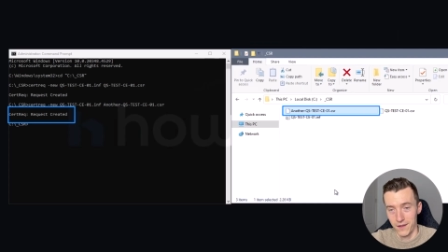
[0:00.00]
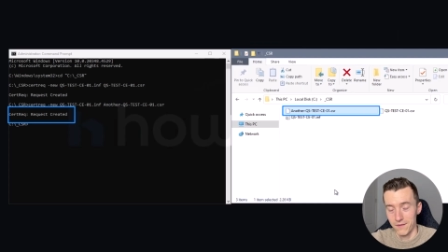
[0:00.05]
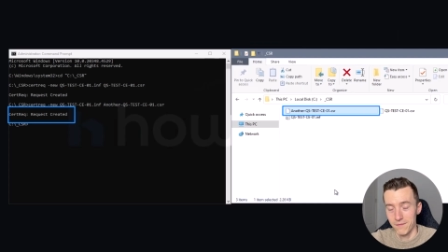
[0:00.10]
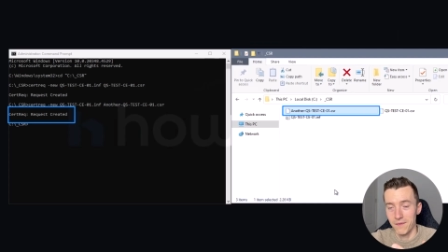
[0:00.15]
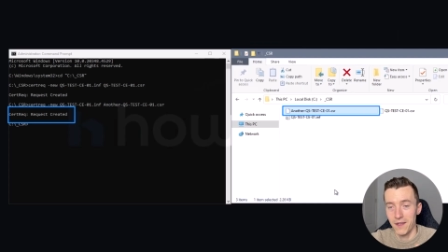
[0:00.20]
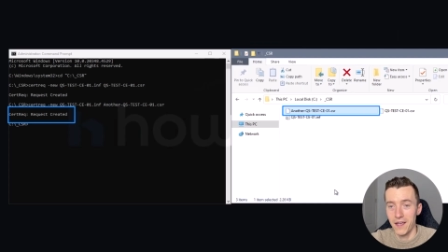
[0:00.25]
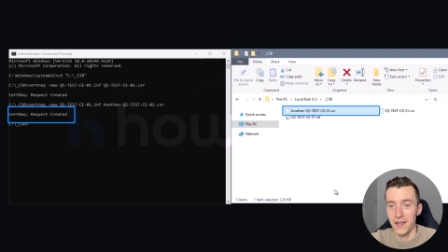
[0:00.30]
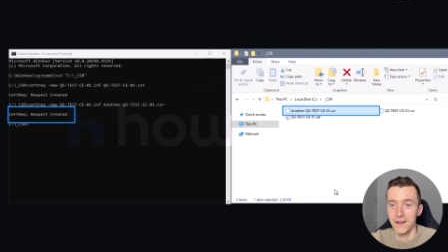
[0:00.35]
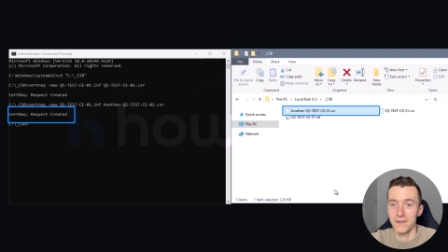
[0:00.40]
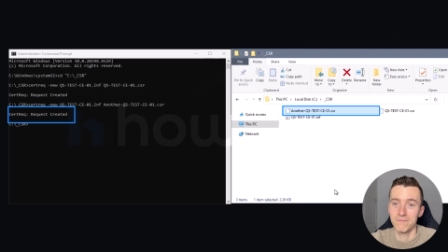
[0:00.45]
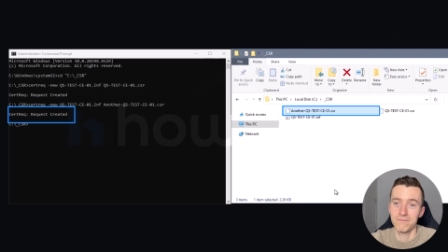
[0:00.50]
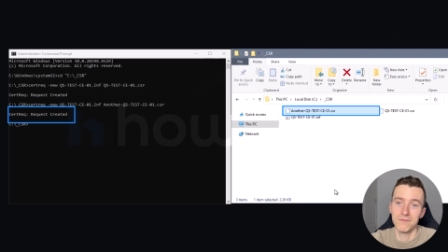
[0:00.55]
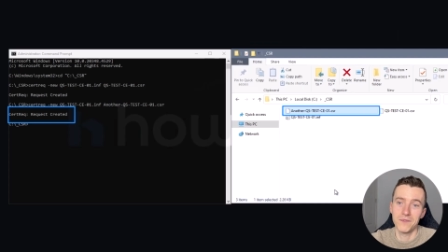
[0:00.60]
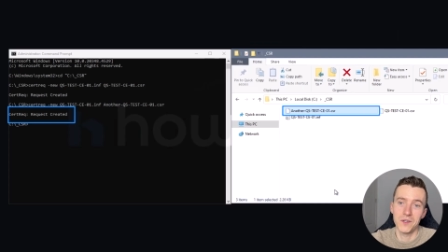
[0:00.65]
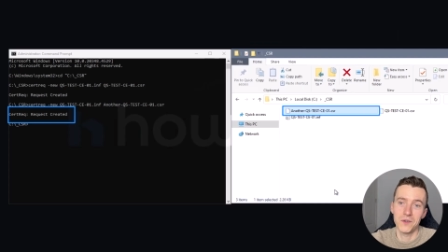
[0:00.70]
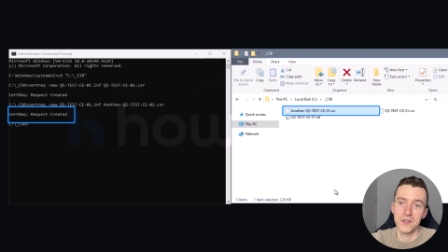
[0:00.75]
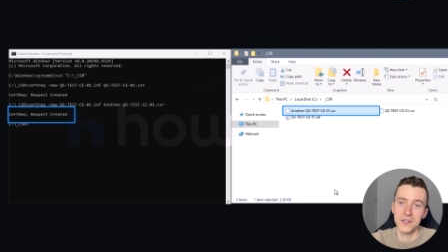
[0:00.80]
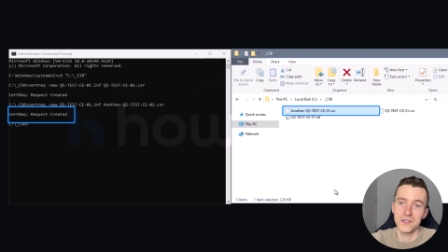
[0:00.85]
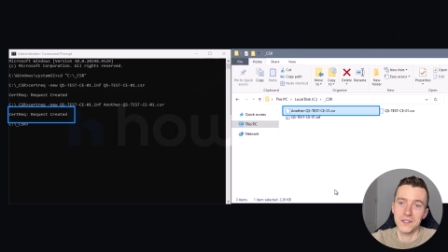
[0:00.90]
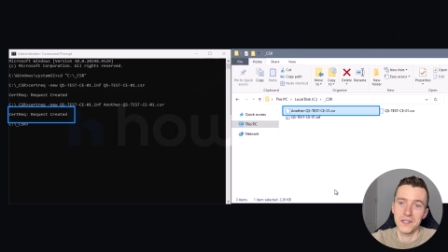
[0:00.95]
And
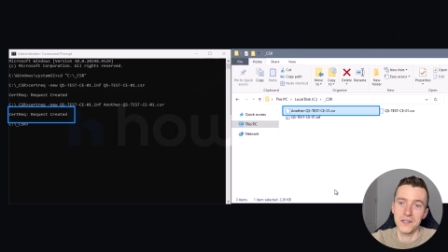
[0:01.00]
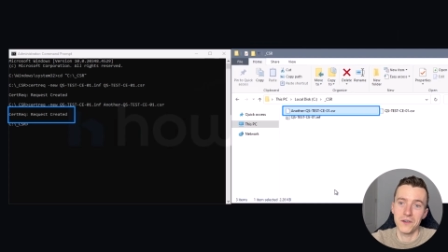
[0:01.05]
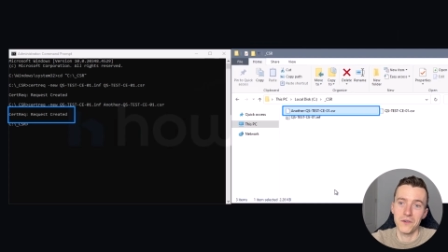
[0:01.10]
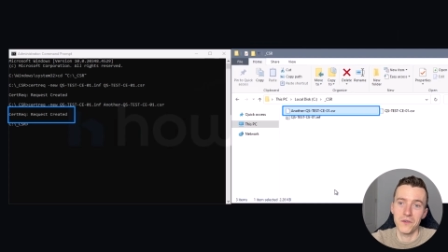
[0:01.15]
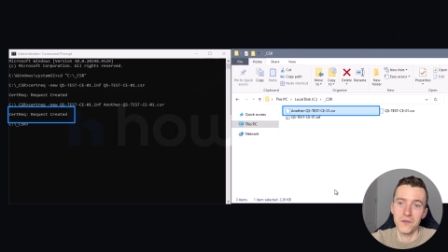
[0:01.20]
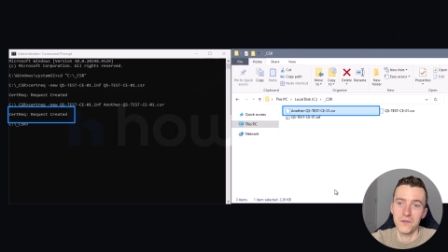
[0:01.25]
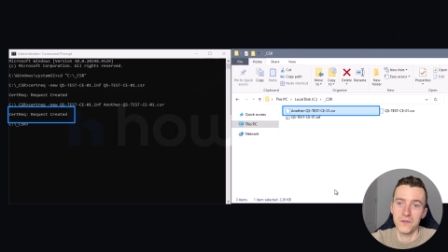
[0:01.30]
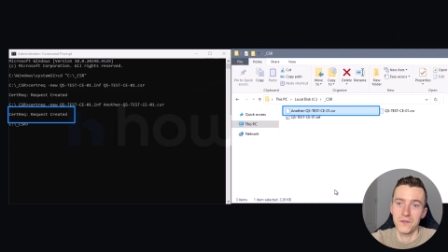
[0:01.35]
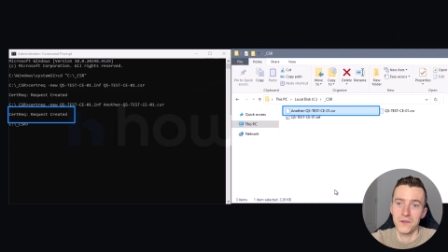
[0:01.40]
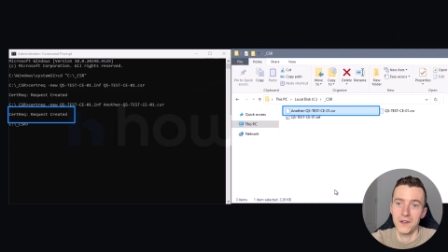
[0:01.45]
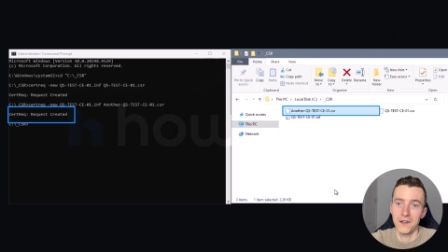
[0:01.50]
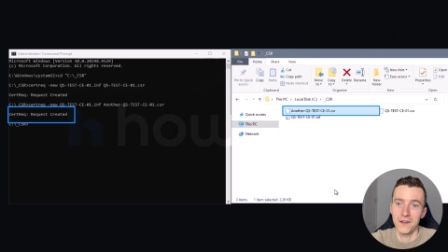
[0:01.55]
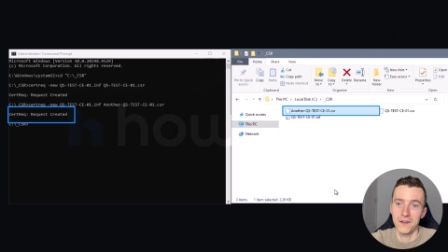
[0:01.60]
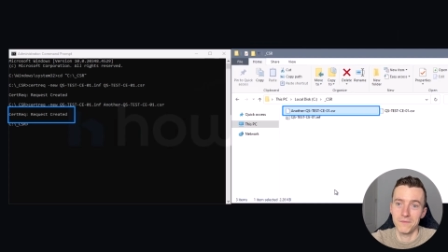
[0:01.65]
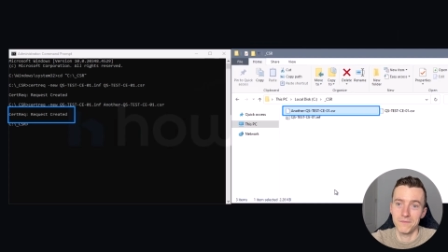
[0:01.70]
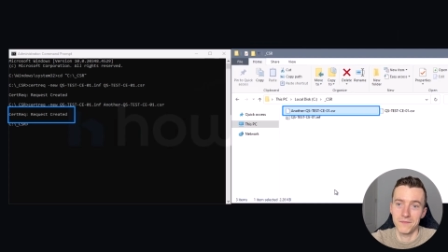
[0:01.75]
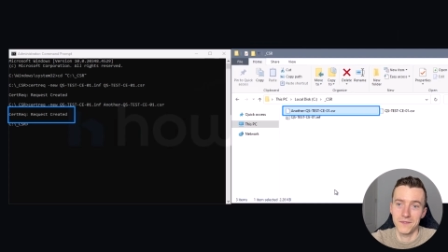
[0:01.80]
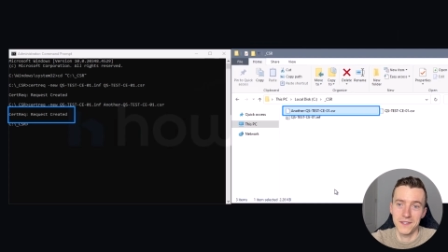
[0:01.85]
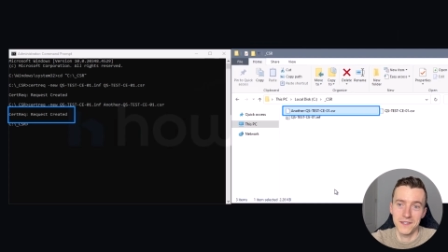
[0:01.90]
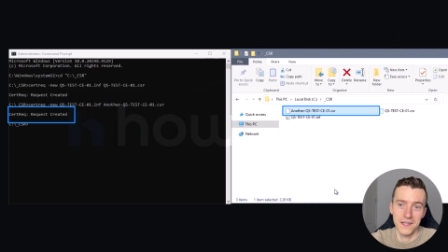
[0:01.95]
you can send it
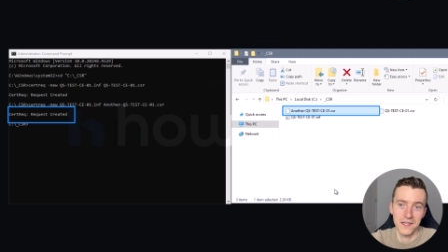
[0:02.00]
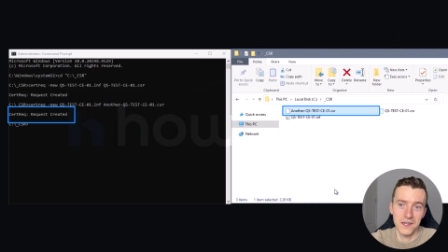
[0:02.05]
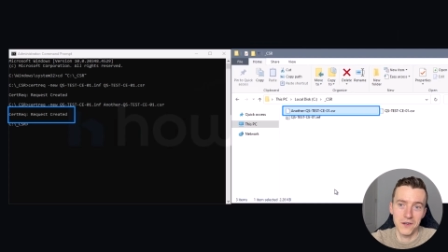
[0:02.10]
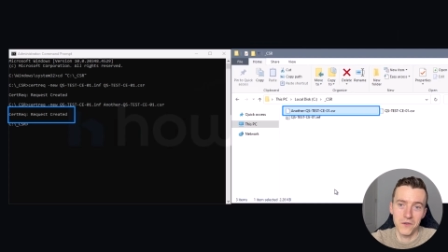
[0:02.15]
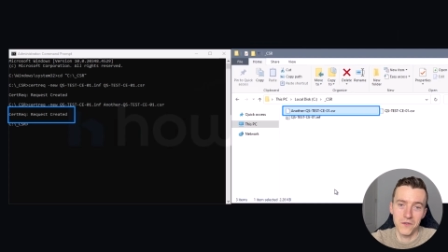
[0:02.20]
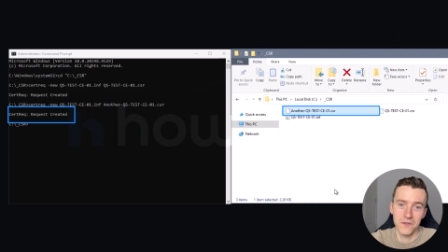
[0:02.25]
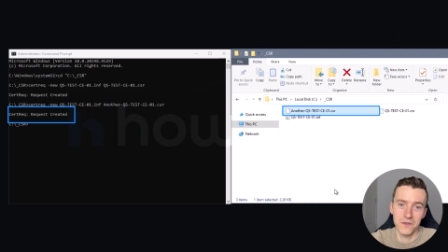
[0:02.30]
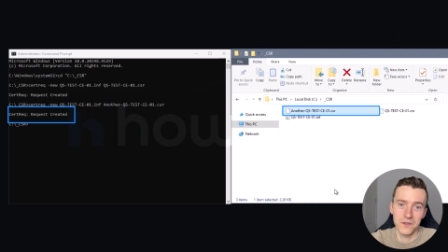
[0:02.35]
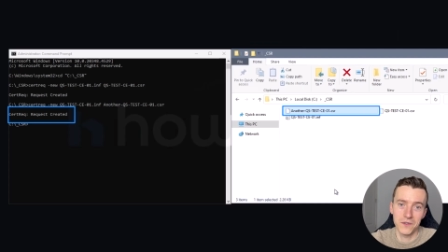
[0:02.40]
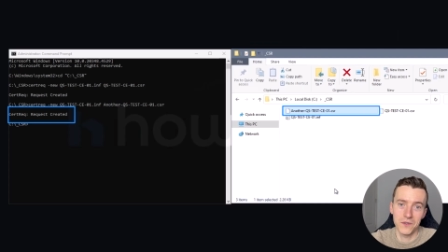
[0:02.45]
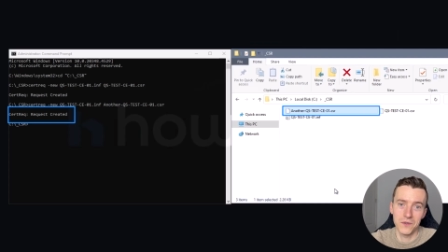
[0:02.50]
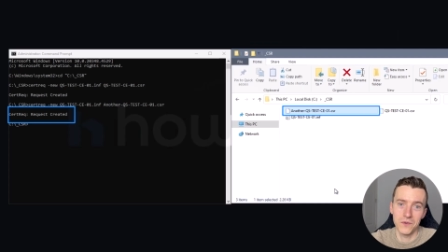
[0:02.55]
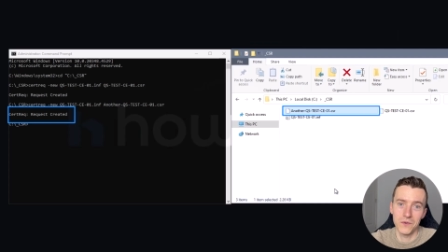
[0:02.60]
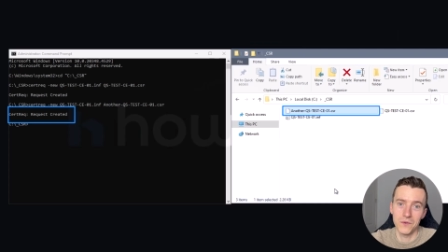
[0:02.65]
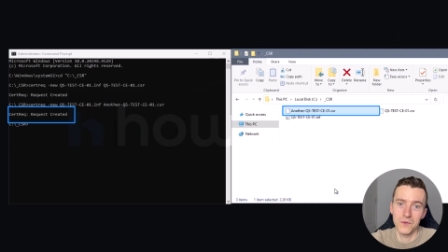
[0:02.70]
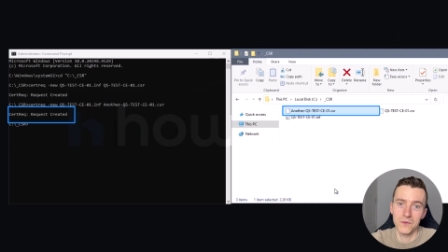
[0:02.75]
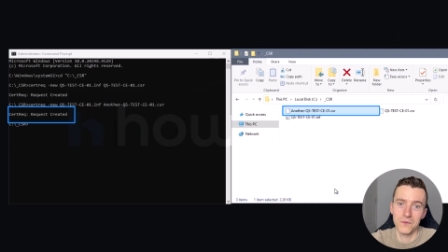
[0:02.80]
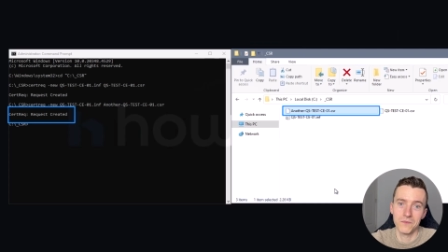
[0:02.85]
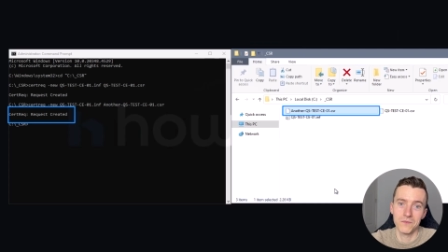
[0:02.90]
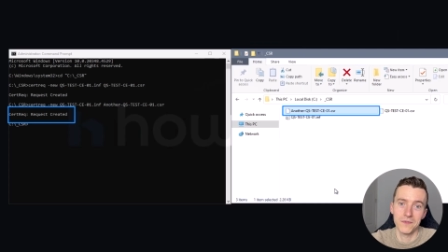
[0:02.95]
over
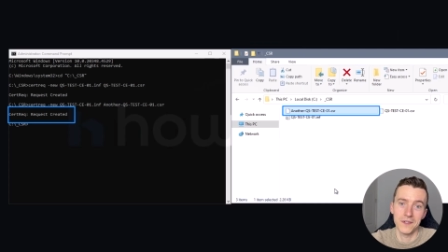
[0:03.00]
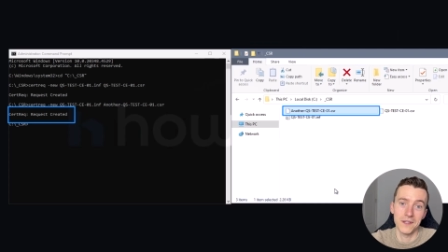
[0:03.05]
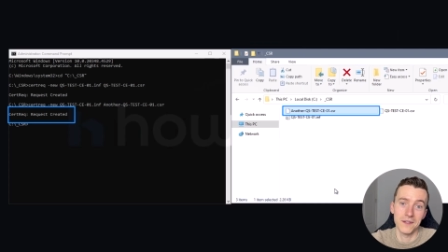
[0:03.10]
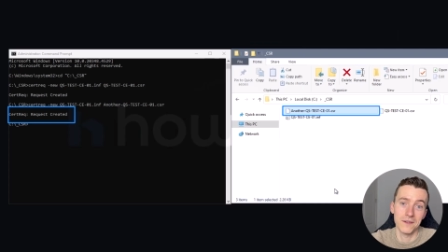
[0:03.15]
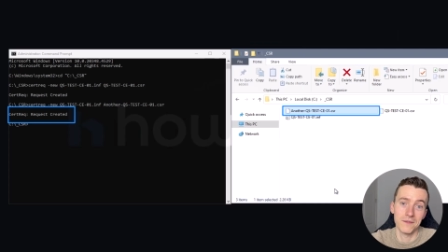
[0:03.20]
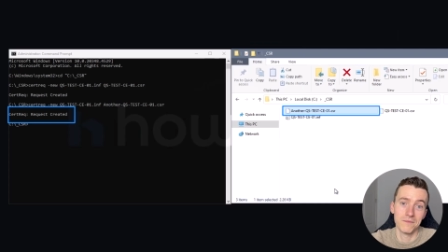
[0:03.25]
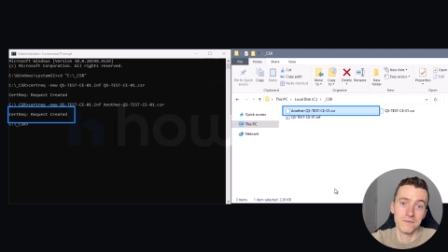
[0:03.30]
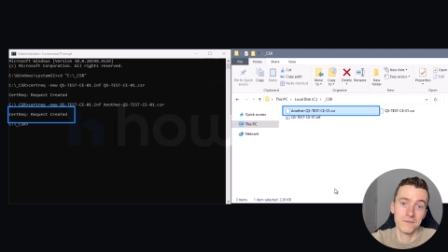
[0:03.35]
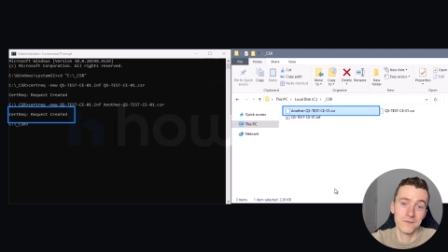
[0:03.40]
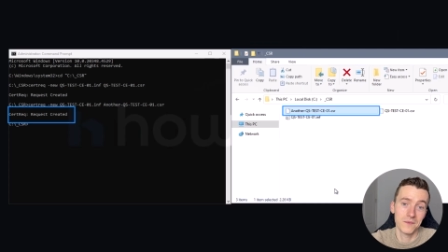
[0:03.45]
to the